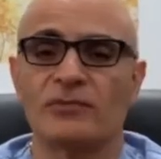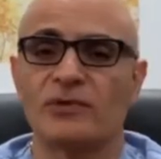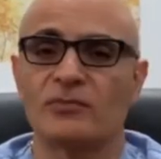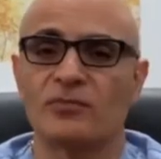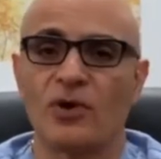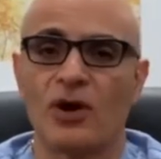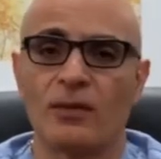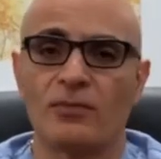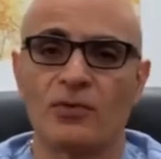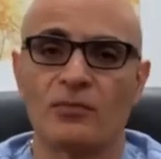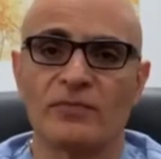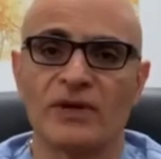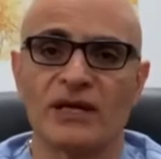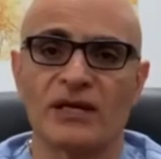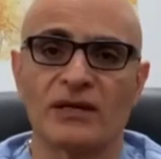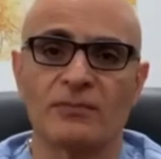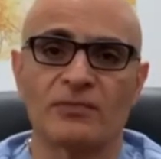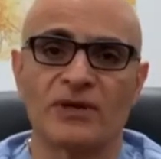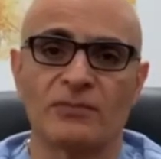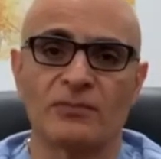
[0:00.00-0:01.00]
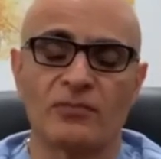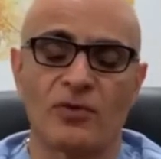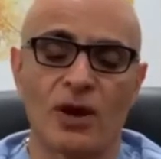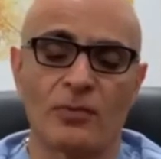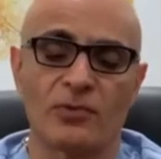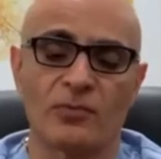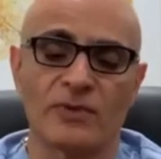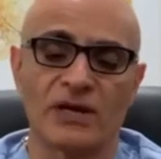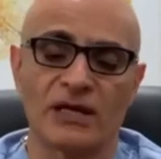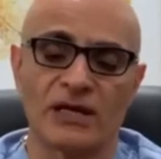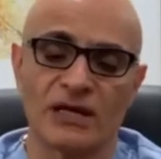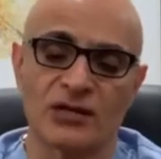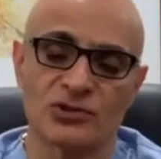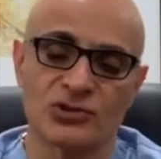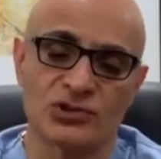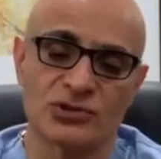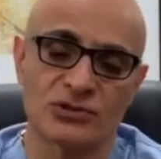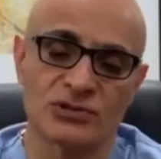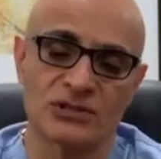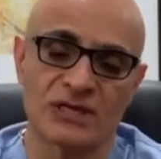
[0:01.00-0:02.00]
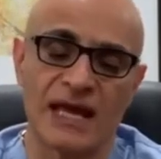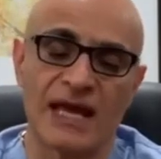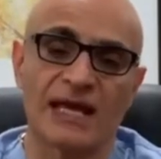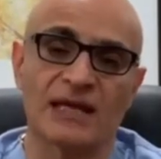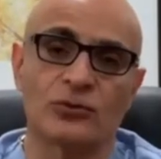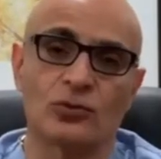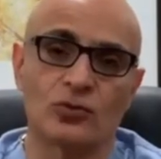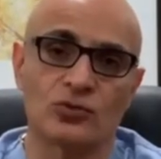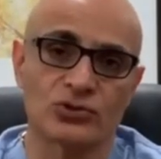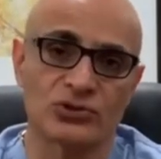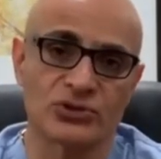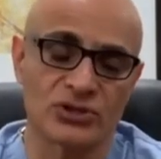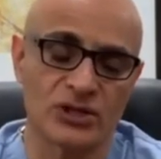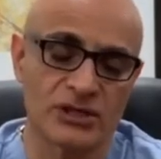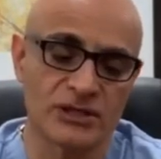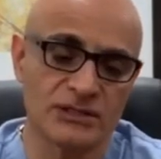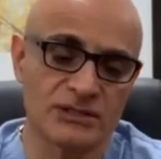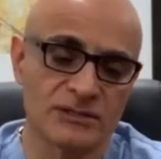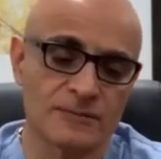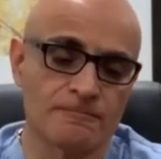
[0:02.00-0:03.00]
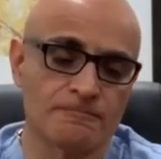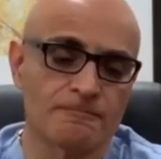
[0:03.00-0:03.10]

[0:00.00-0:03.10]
the proper medications and or studies.